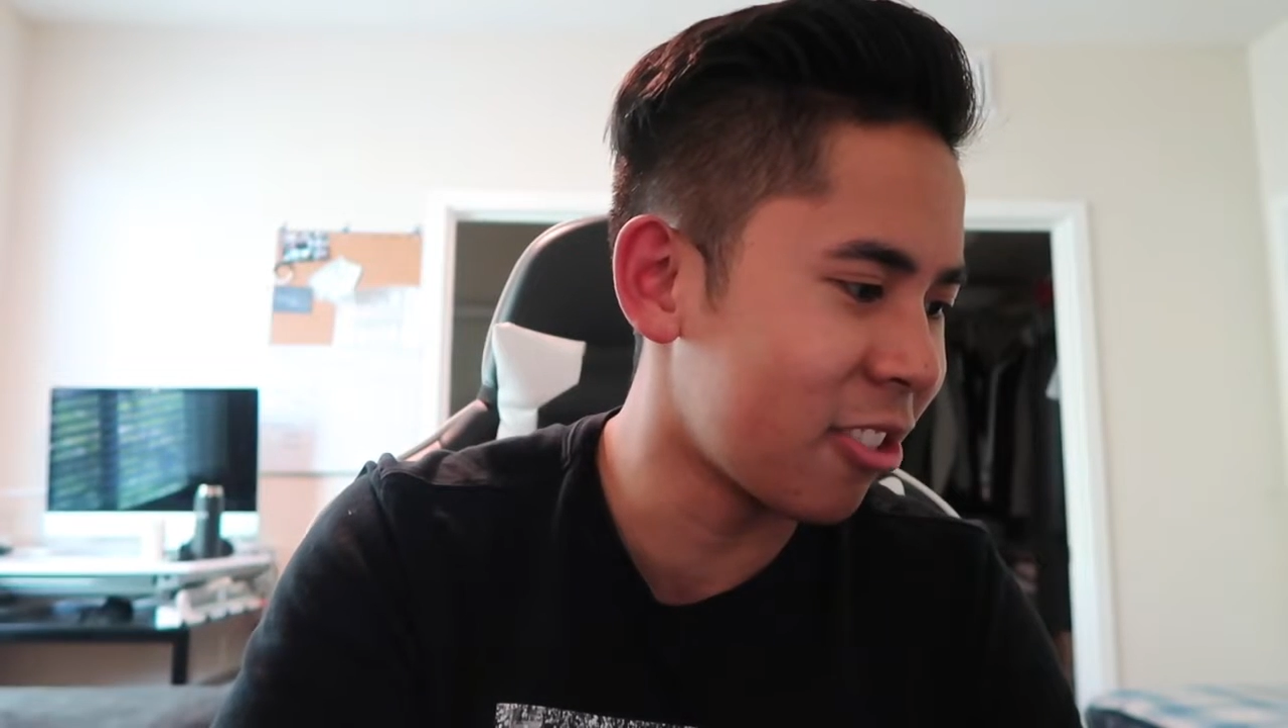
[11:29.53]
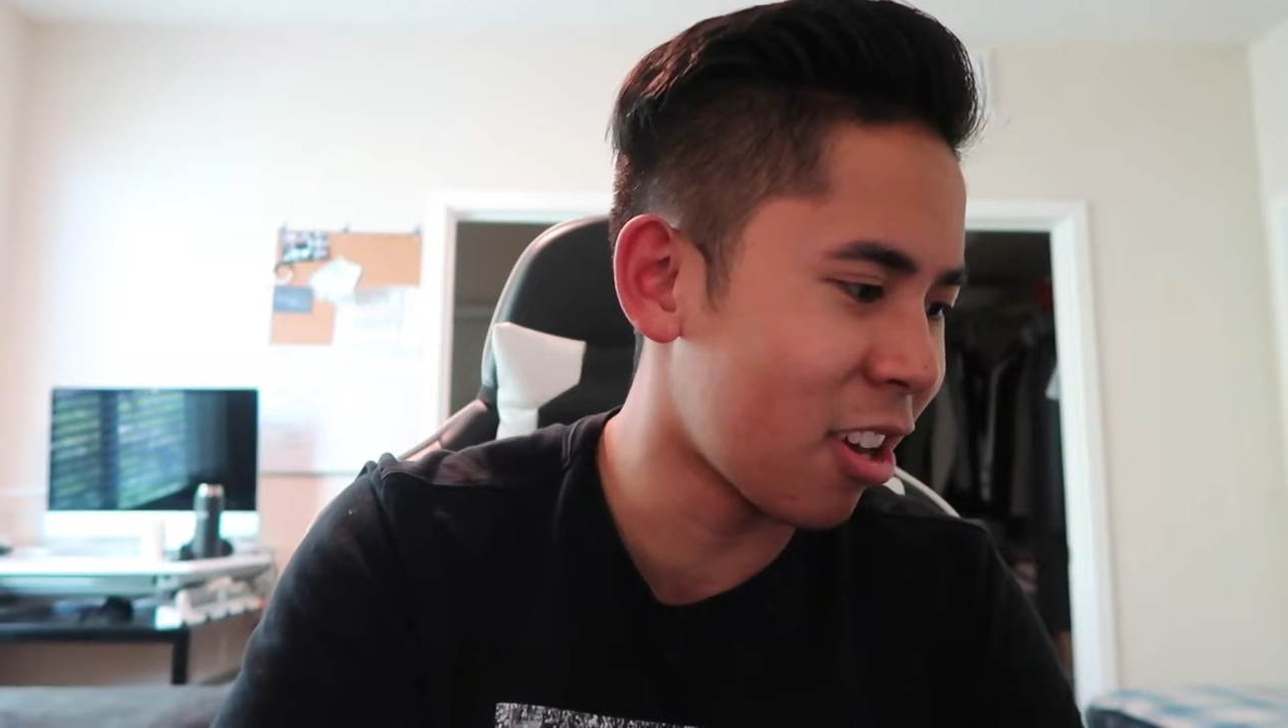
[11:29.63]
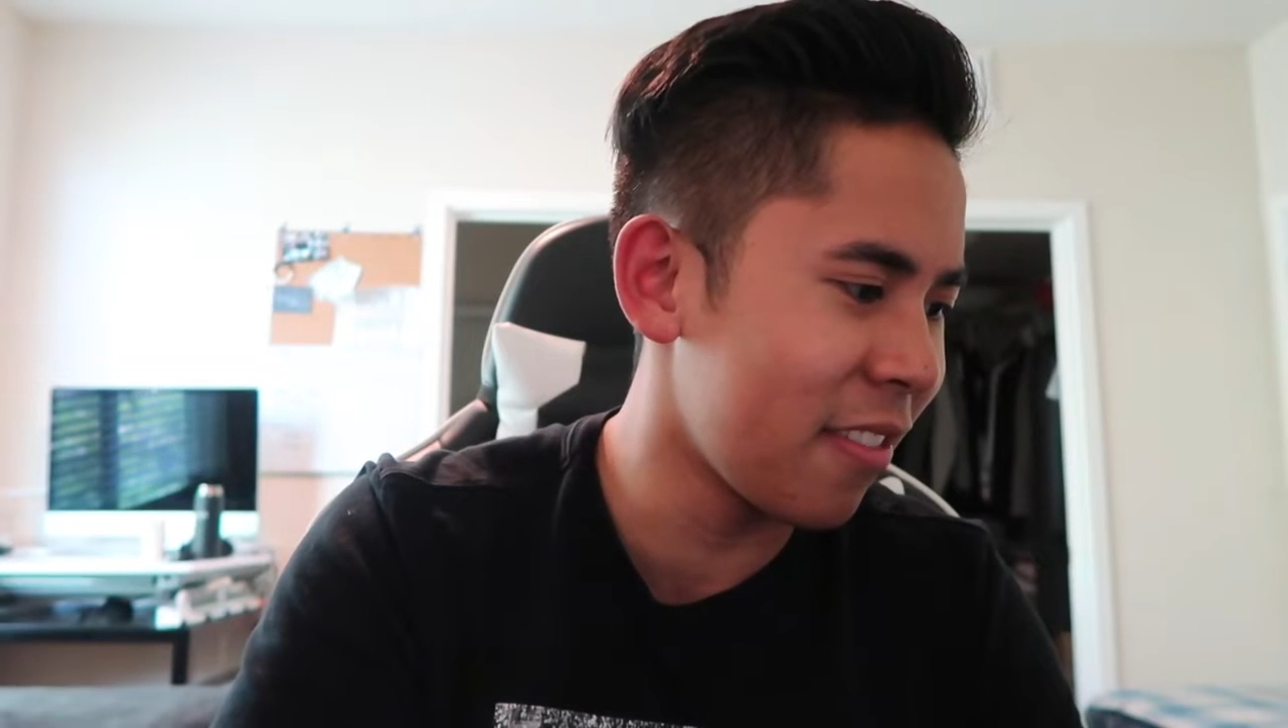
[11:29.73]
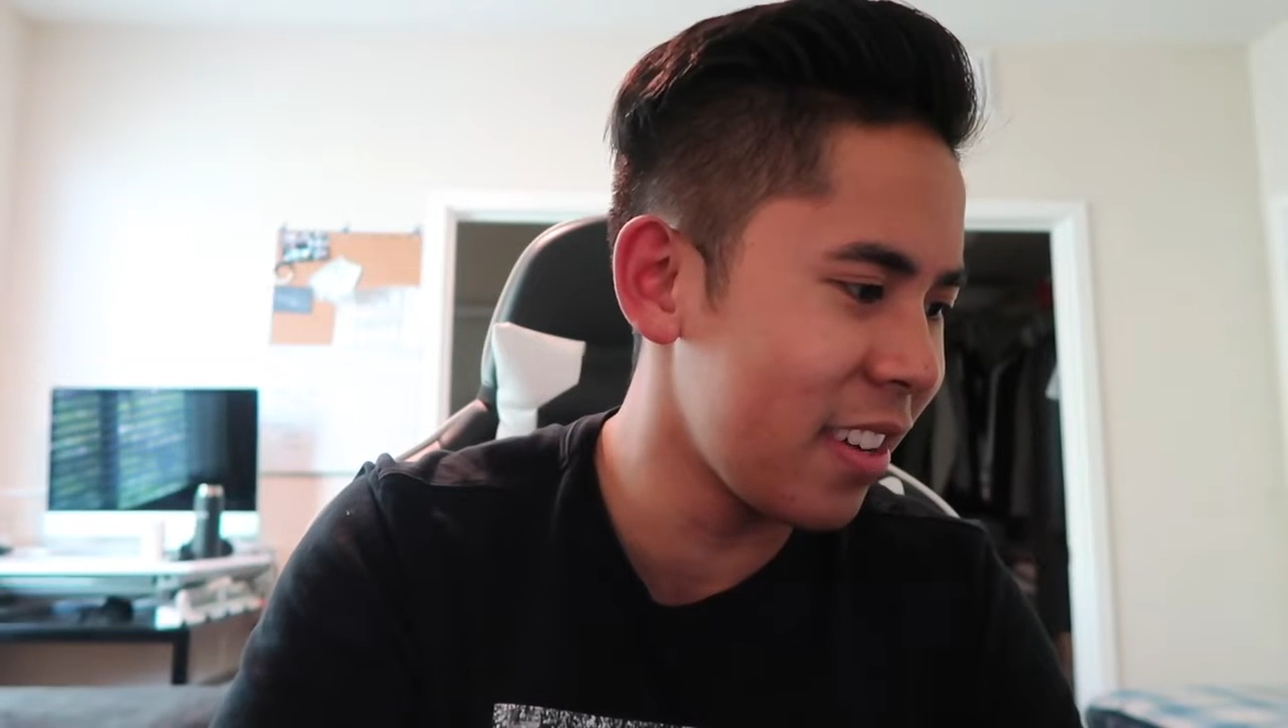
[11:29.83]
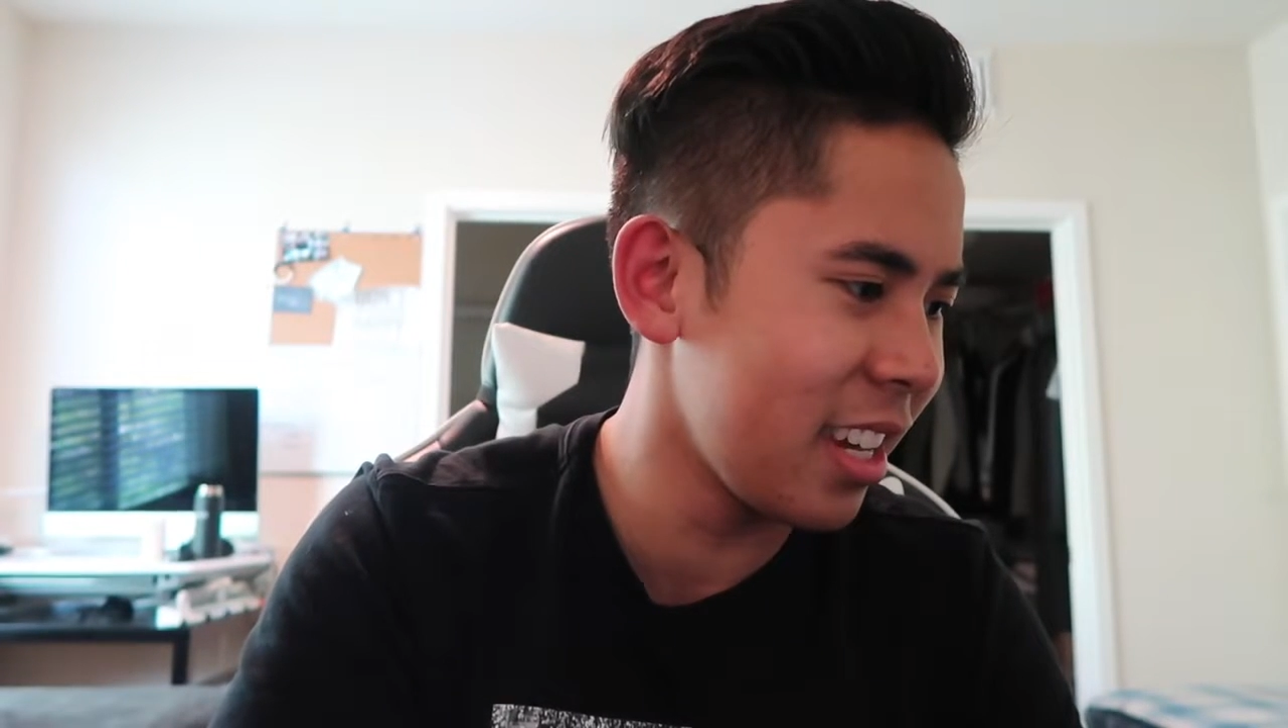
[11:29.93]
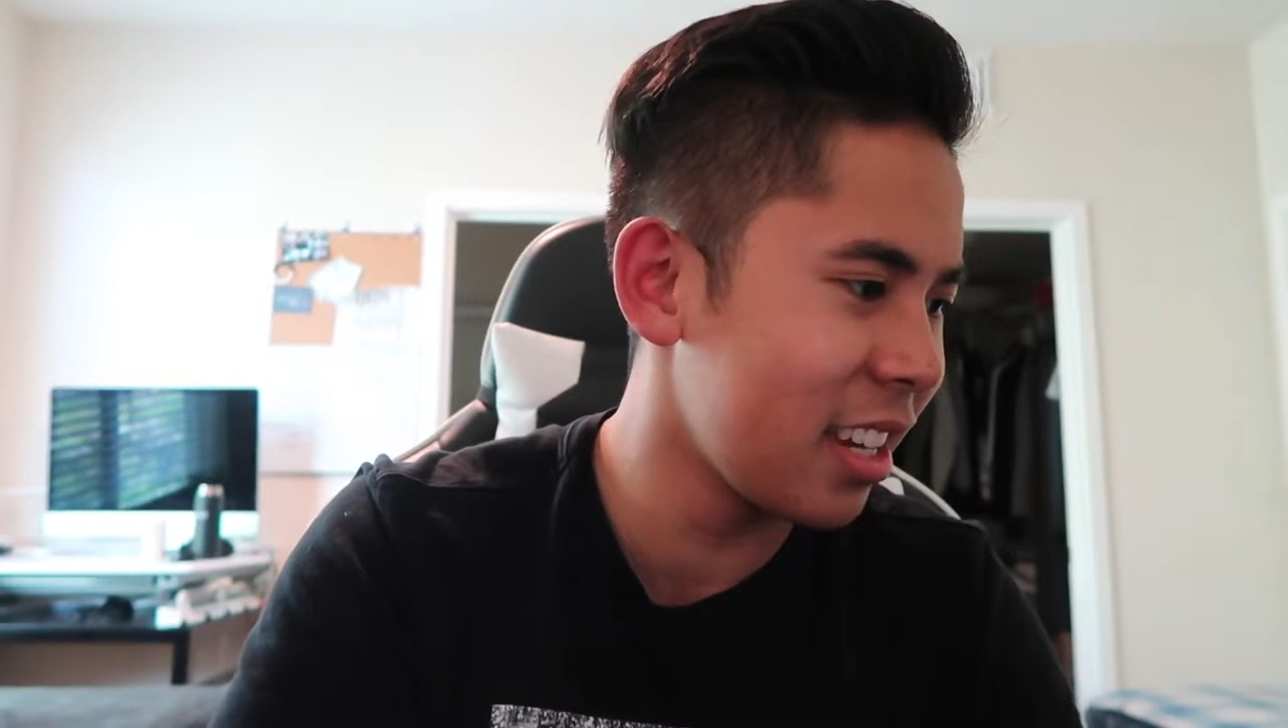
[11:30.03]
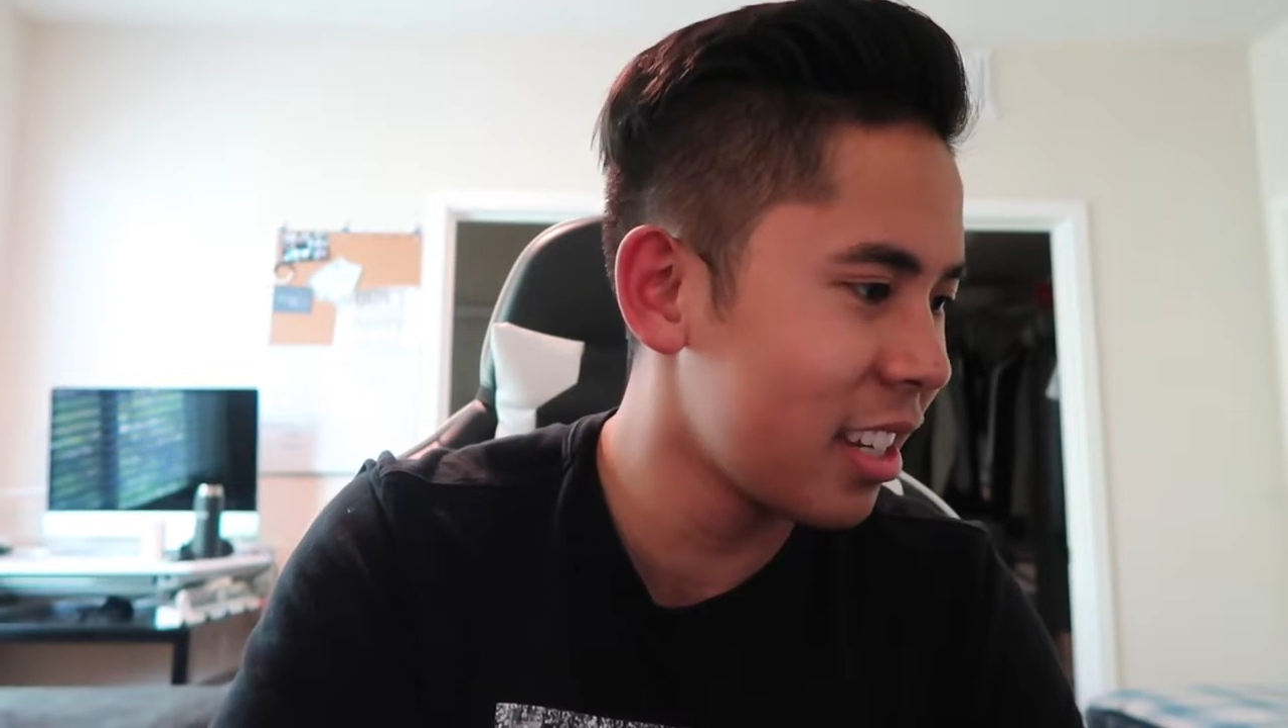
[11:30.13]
Gravy?